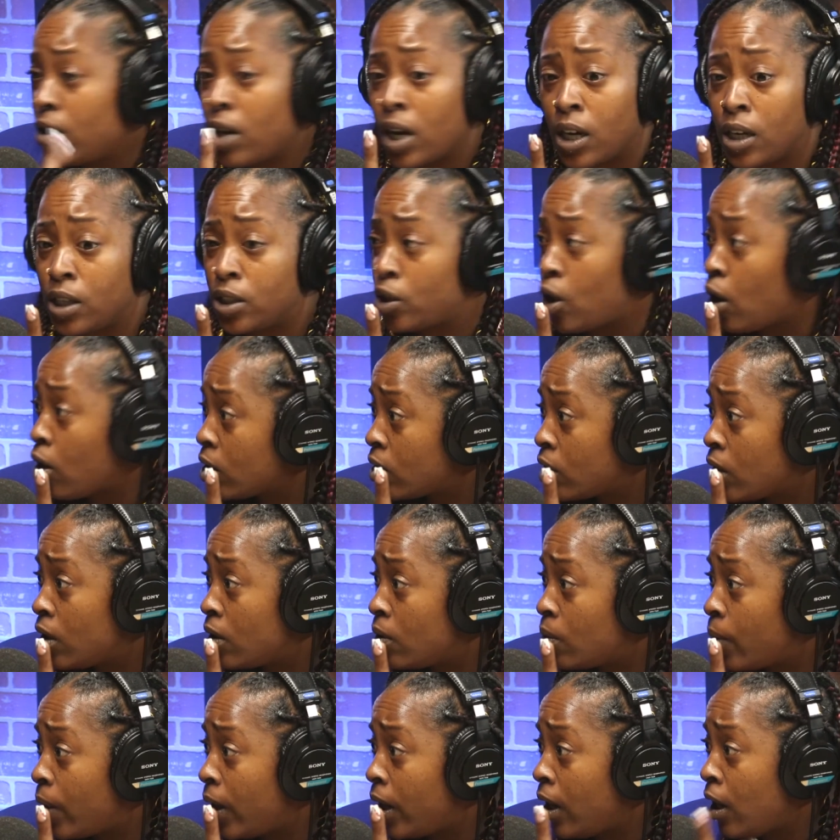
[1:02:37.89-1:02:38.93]
you gotta talk a
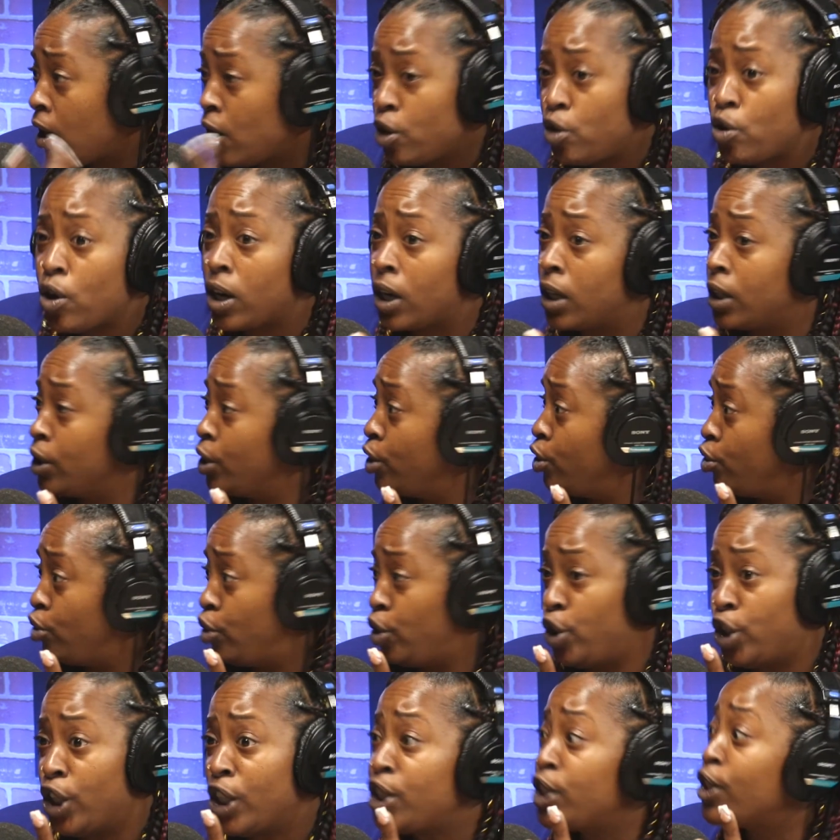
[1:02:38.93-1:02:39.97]
certain right. way, you gotta right.
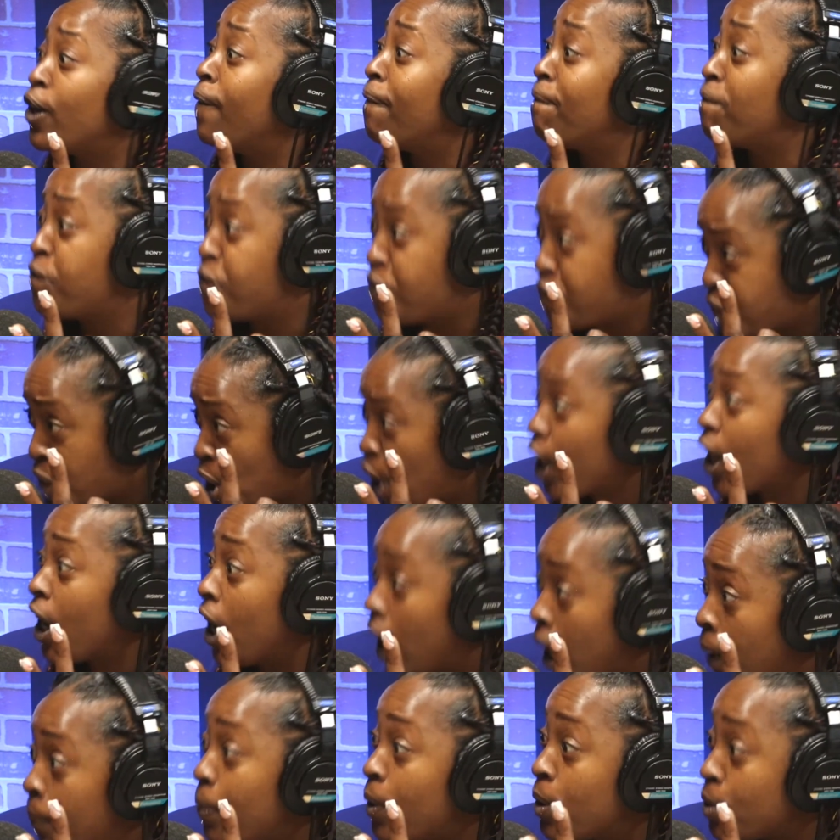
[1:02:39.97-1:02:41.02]
shut the fuck
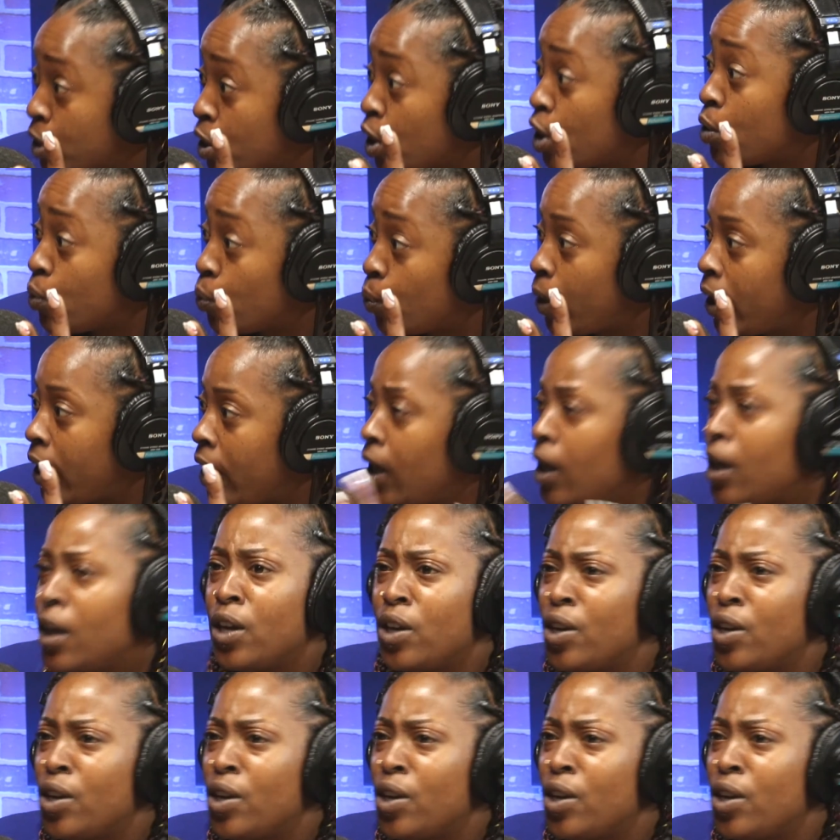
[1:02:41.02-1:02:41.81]
up a certain way.